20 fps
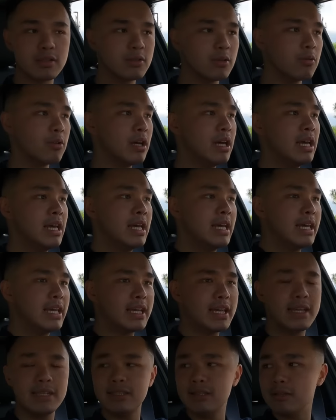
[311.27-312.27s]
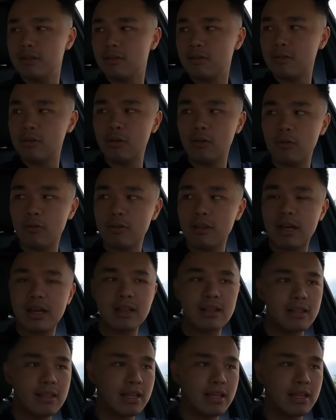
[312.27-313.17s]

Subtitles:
So in case you don't know that